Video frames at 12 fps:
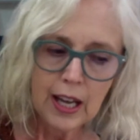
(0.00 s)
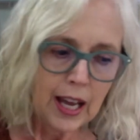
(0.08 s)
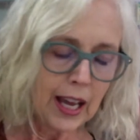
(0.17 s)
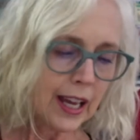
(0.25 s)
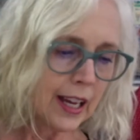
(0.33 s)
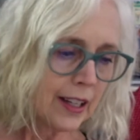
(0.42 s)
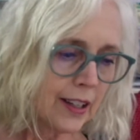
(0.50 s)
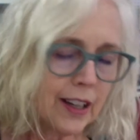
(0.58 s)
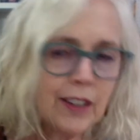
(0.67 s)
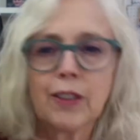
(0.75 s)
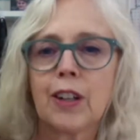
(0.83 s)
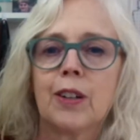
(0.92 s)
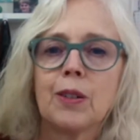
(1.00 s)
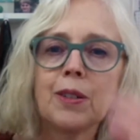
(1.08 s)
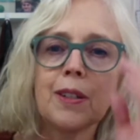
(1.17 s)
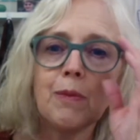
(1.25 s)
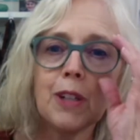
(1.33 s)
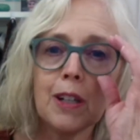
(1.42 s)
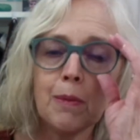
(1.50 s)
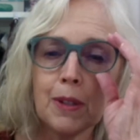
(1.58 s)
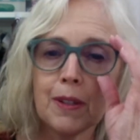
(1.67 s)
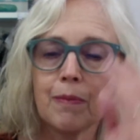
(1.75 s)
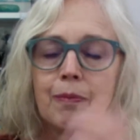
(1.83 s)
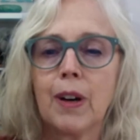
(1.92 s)
And I don't know,
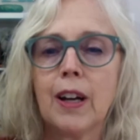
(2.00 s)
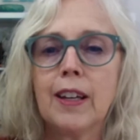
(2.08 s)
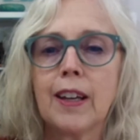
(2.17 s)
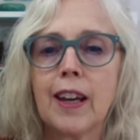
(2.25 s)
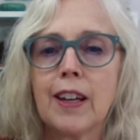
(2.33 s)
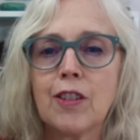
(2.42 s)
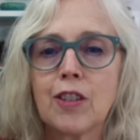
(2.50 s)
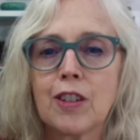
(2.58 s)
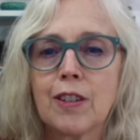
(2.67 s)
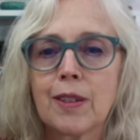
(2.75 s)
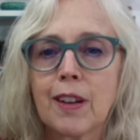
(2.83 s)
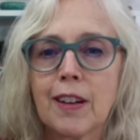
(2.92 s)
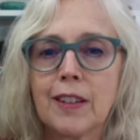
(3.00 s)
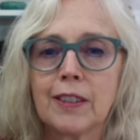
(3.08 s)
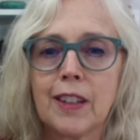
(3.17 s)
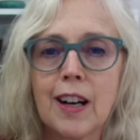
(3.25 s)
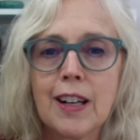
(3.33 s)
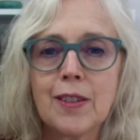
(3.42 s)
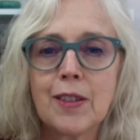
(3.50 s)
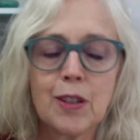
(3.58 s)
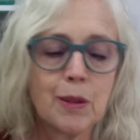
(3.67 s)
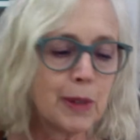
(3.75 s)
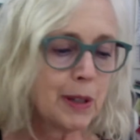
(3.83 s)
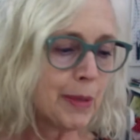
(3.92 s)
sometimes my gauge just kind of lies to
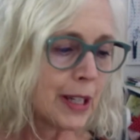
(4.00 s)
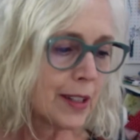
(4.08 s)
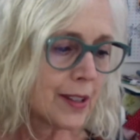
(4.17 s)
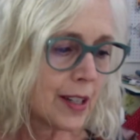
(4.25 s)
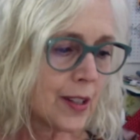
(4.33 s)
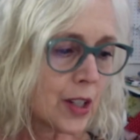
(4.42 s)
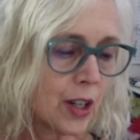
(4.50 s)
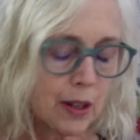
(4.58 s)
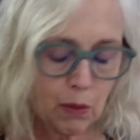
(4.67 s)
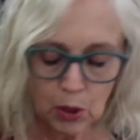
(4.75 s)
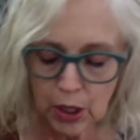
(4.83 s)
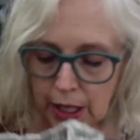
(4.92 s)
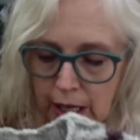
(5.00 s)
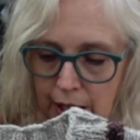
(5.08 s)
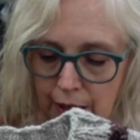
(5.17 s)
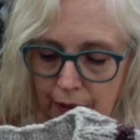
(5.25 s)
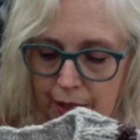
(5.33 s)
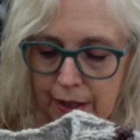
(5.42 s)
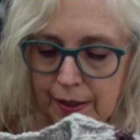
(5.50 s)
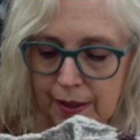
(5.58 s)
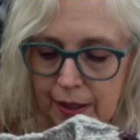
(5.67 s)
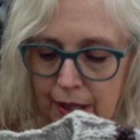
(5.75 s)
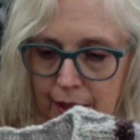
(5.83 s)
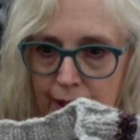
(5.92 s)
me, because I started working on this,
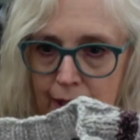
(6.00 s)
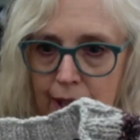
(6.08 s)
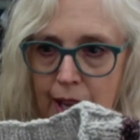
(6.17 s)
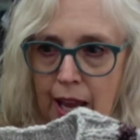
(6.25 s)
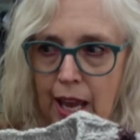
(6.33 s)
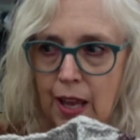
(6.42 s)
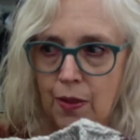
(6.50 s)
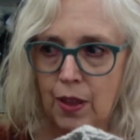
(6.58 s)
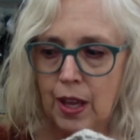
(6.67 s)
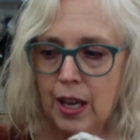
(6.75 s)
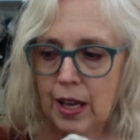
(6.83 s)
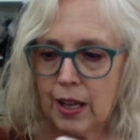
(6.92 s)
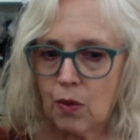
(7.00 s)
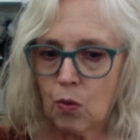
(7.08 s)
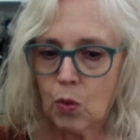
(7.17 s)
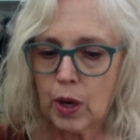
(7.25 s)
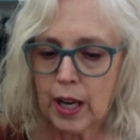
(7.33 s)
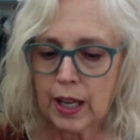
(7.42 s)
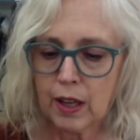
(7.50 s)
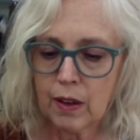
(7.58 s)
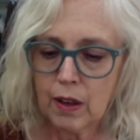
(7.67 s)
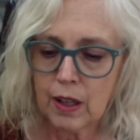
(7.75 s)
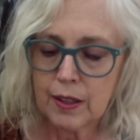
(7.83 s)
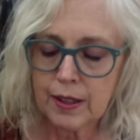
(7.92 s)
and then when
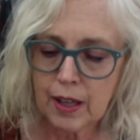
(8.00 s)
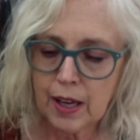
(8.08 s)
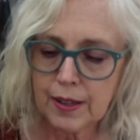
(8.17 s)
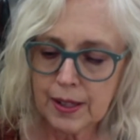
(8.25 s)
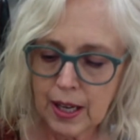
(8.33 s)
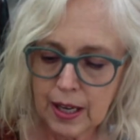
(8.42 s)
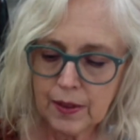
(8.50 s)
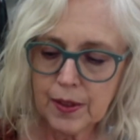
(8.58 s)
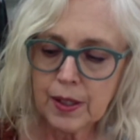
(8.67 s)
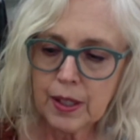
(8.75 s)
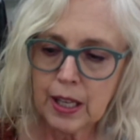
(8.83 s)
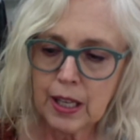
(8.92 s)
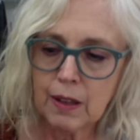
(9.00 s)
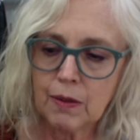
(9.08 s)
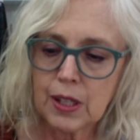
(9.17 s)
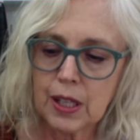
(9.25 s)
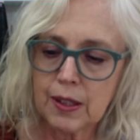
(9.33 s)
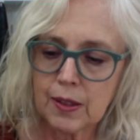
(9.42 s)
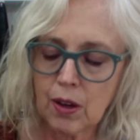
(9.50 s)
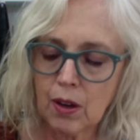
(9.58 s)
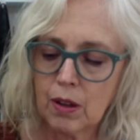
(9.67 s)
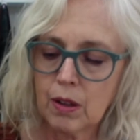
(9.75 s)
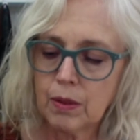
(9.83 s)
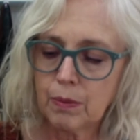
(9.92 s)
it's got set in sleeves, it's
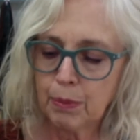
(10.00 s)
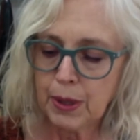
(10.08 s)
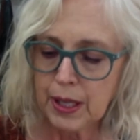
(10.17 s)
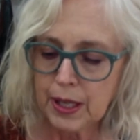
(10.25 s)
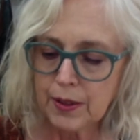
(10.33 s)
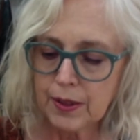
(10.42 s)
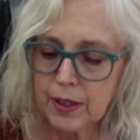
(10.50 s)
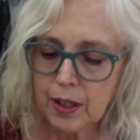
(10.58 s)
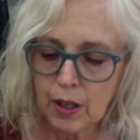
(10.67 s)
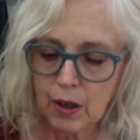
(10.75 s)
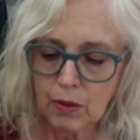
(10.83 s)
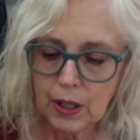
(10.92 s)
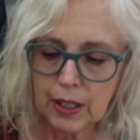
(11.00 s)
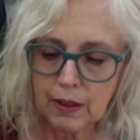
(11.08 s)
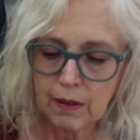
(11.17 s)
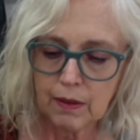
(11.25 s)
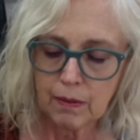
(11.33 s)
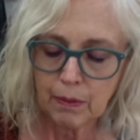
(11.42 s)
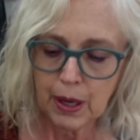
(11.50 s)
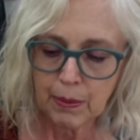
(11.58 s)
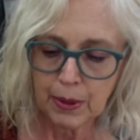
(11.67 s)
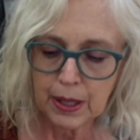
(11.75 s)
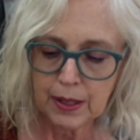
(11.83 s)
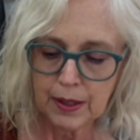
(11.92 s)
all pieced, knit
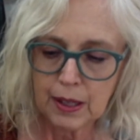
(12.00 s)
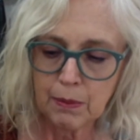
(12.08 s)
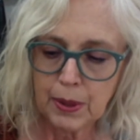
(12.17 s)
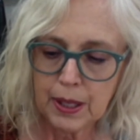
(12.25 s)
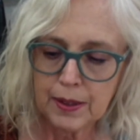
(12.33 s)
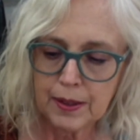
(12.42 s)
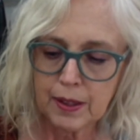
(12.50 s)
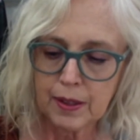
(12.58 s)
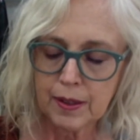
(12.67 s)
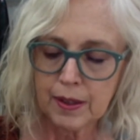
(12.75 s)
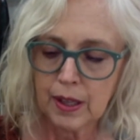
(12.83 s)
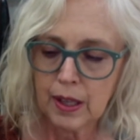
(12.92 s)
in pieces.